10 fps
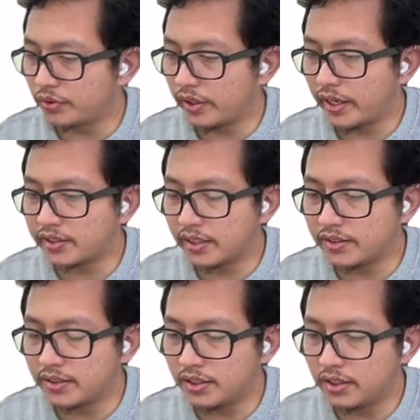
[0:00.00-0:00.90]
So for
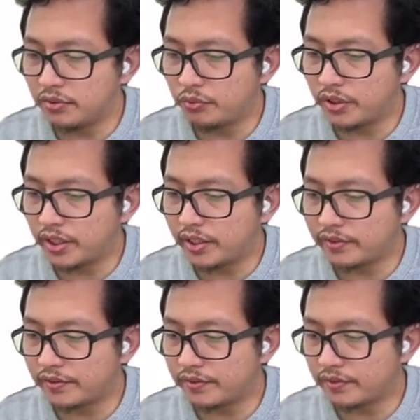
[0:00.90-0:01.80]
x and z, we
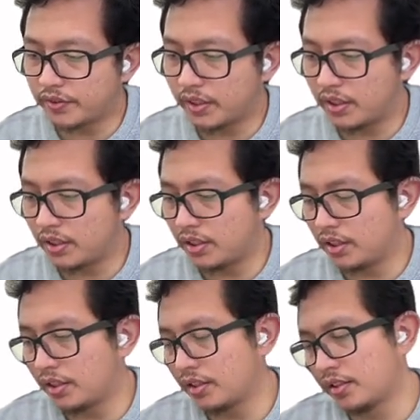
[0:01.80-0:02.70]
have
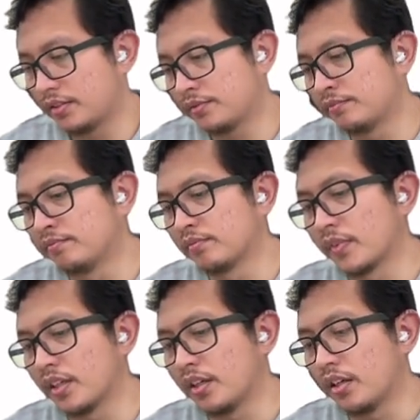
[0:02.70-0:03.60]
the
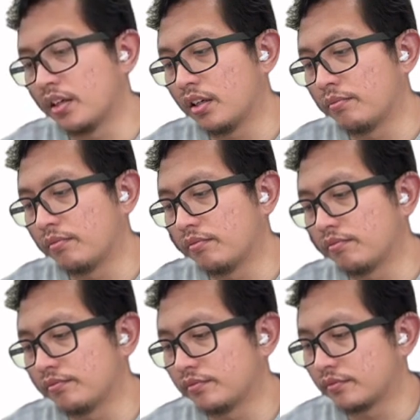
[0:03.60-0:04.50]
um,